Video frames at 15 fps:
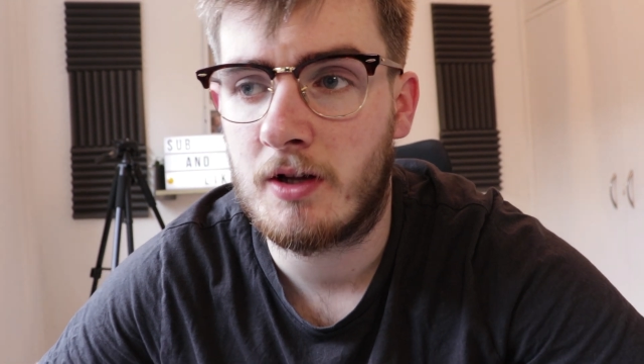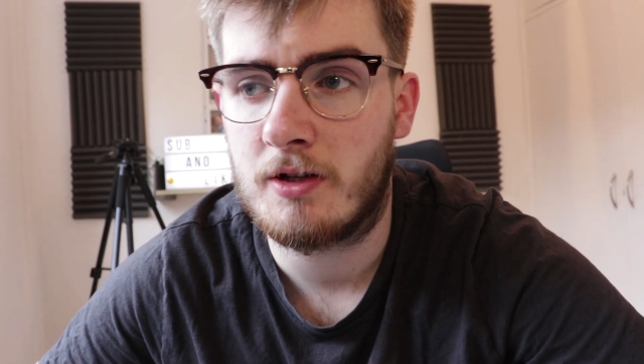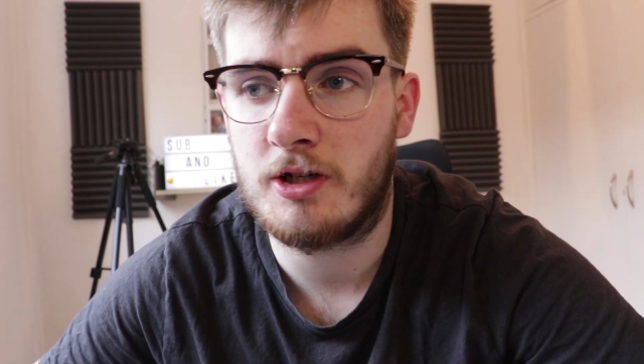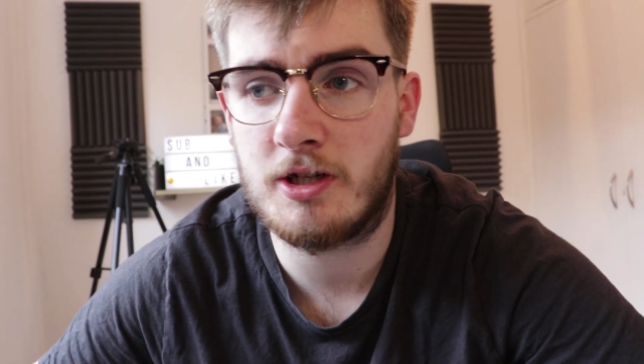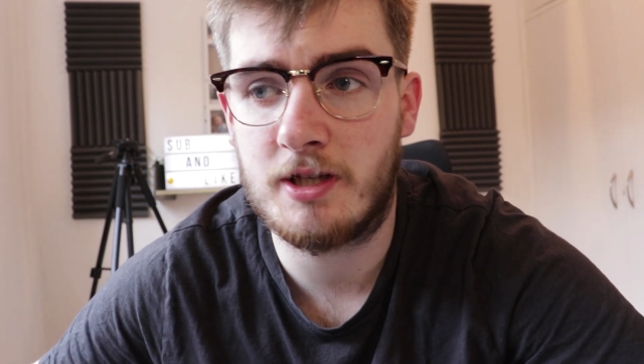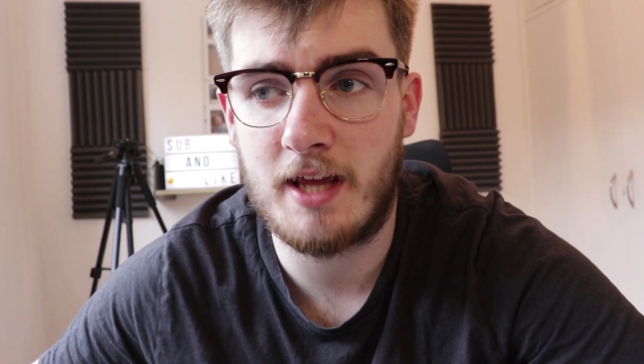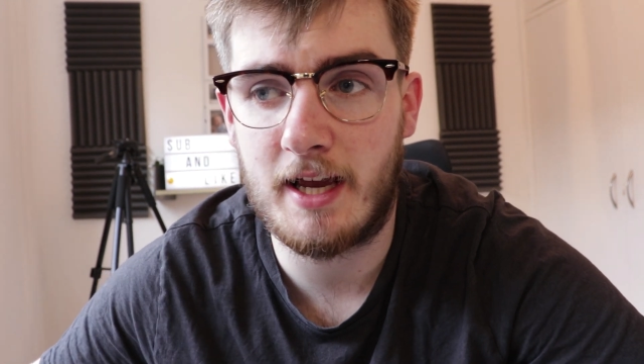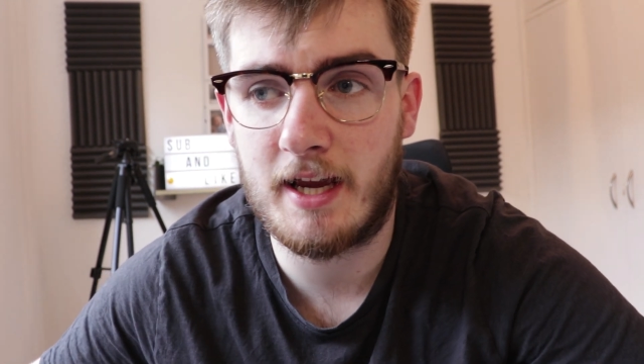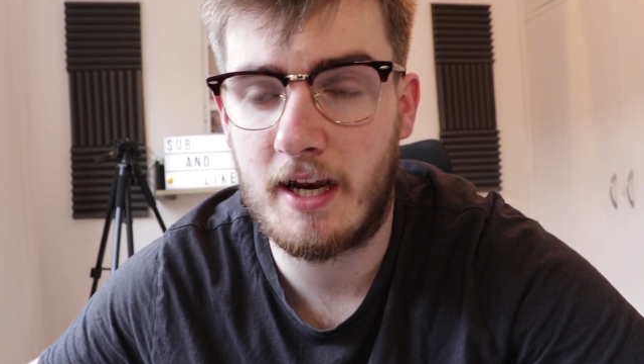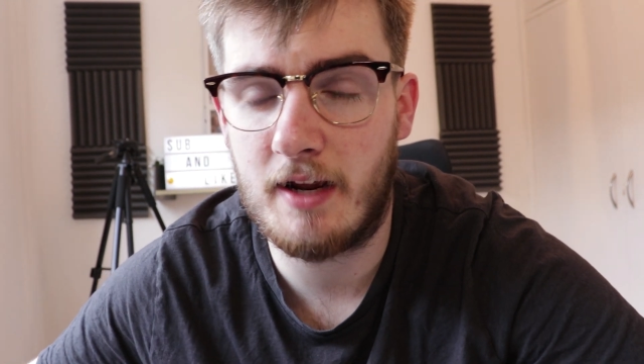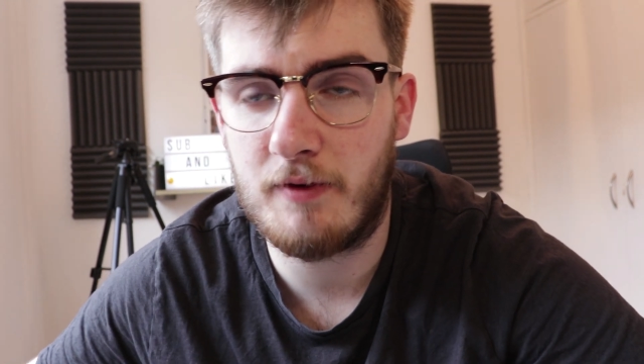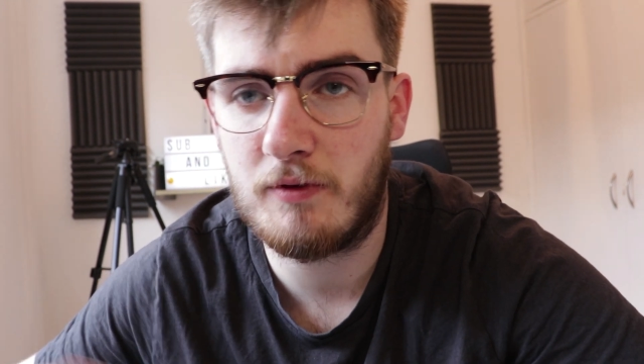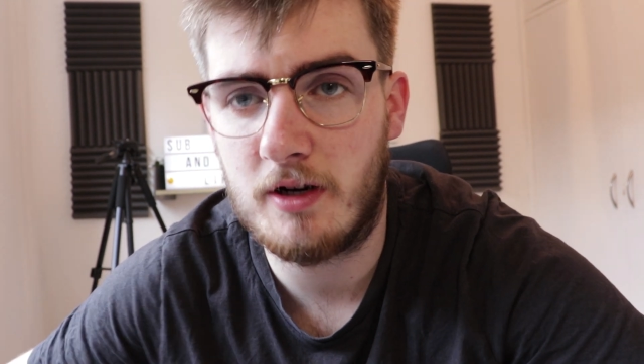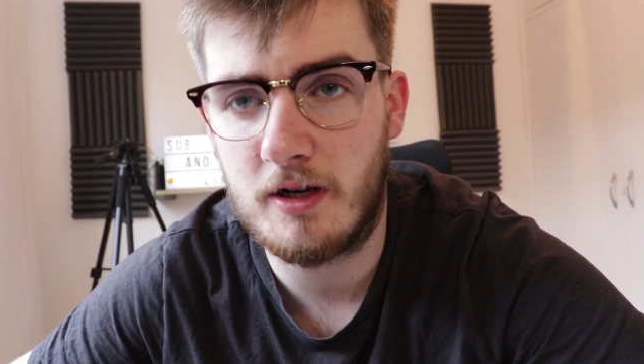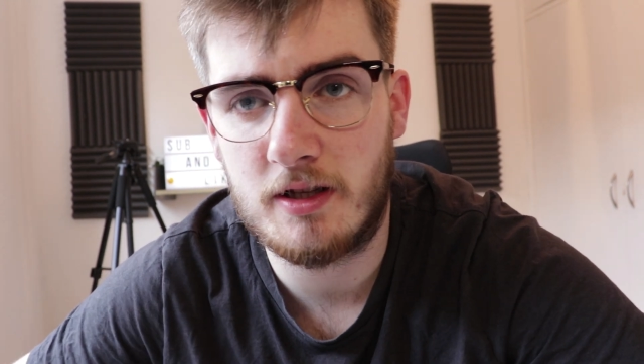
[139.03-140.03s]
Just thanking
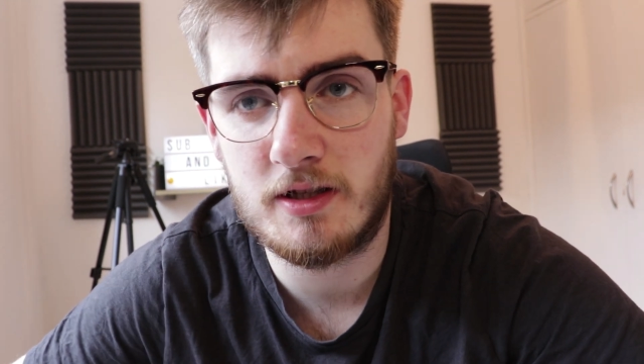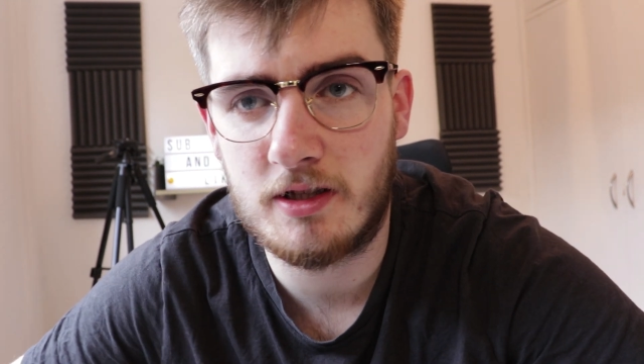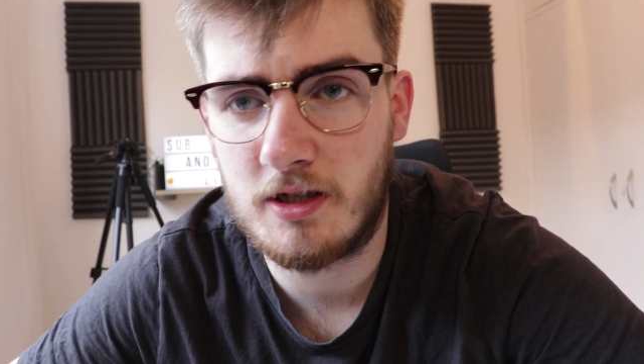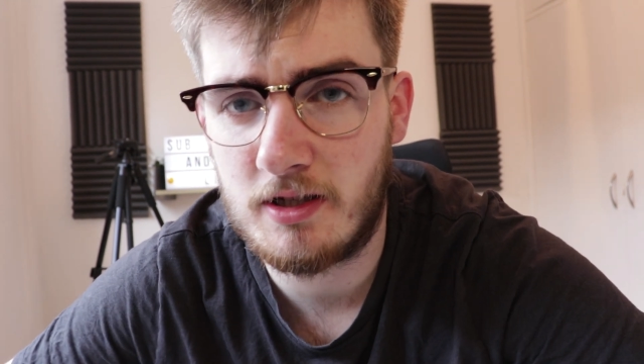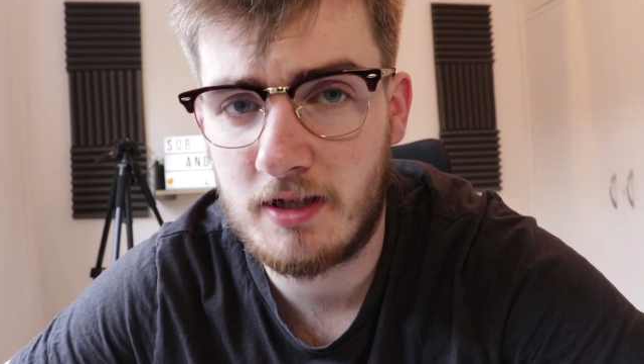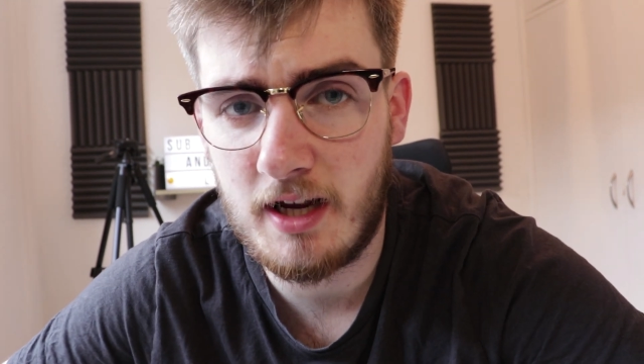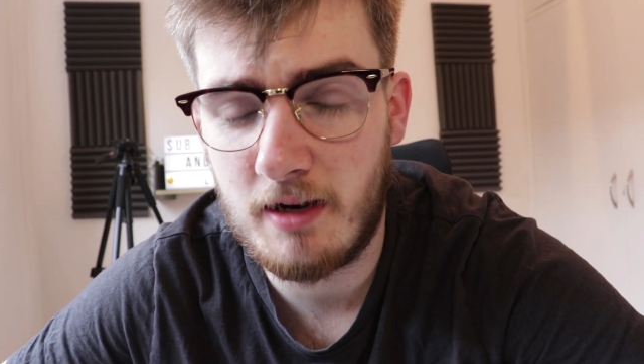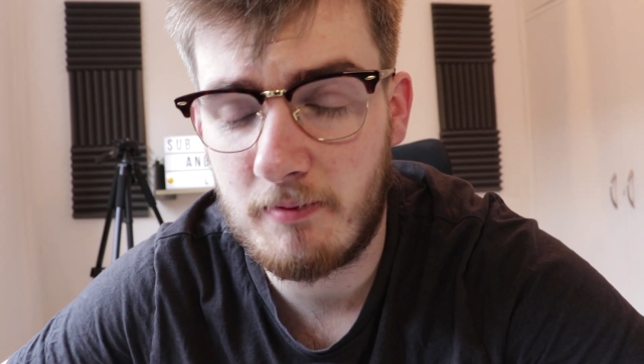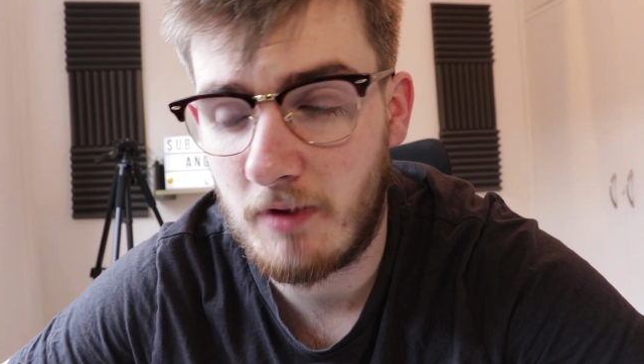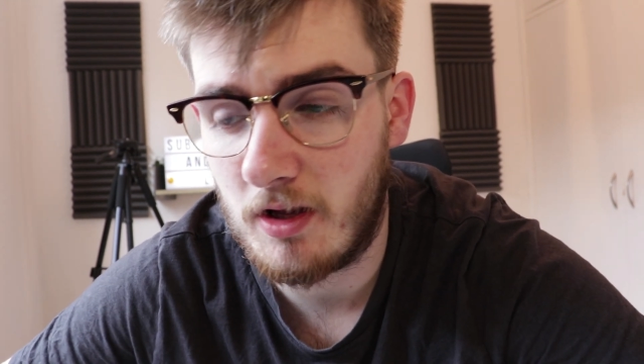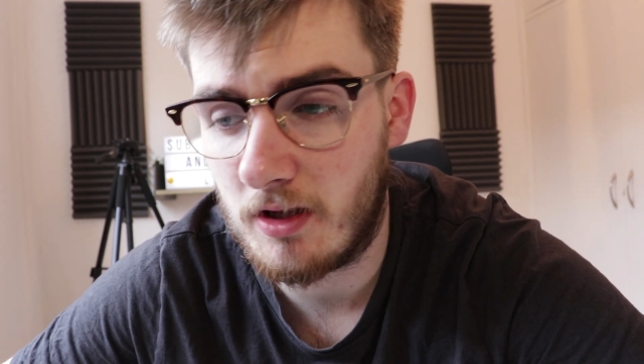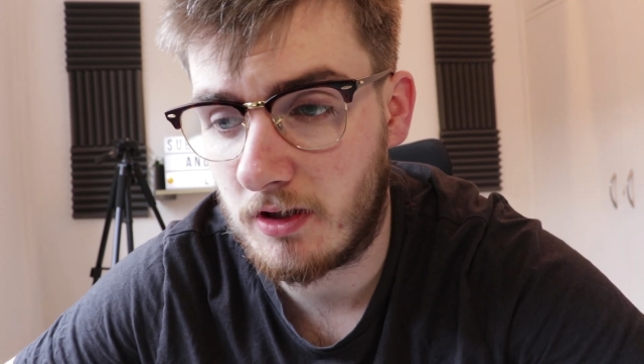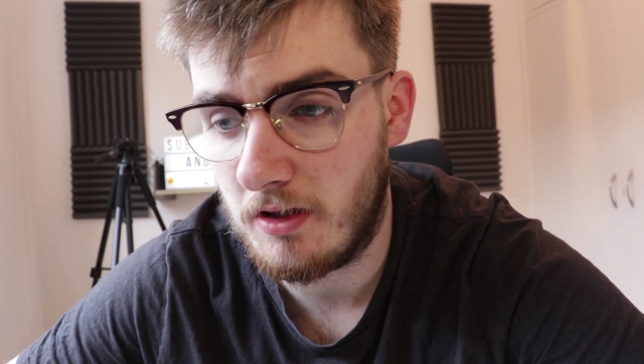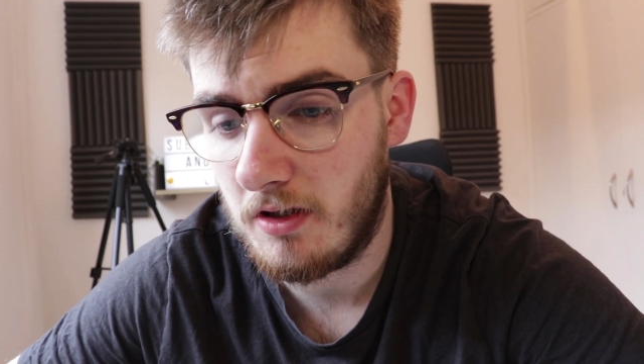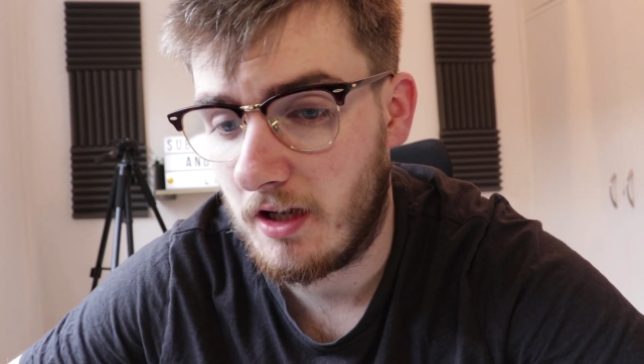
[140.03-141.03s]
everyone and just saying I'm
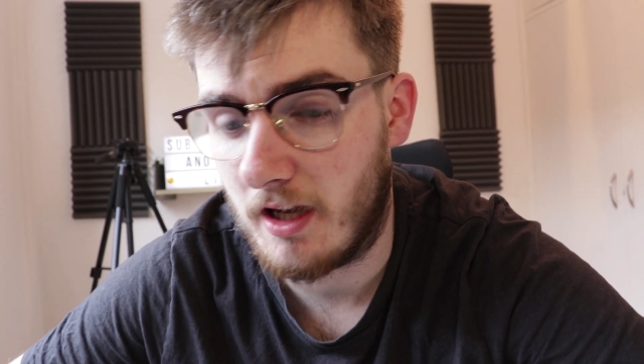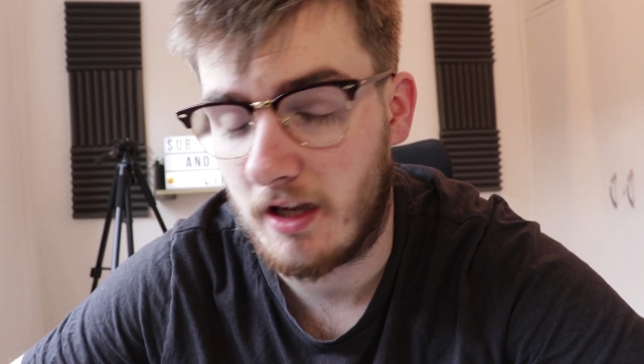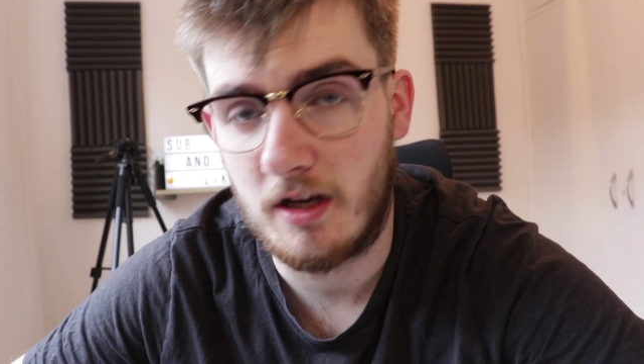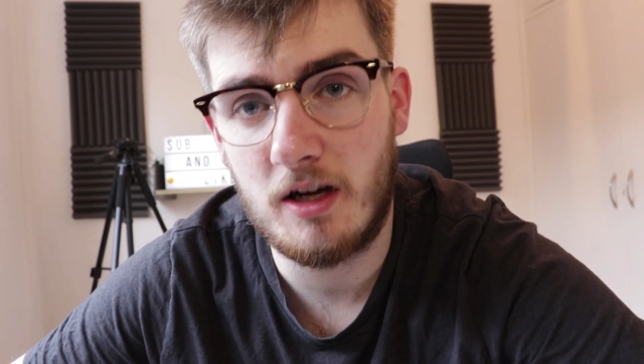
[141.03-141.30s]
not done yet.